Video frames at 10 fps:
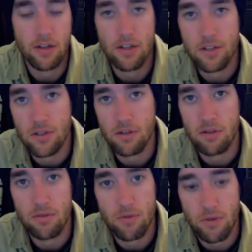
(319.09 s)
less
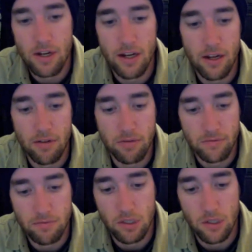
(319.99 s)
than 3.5,
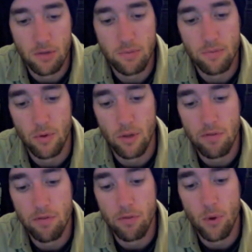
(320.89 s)
you know, more
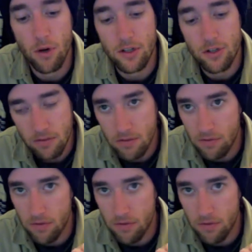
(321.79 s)
like 4-inch.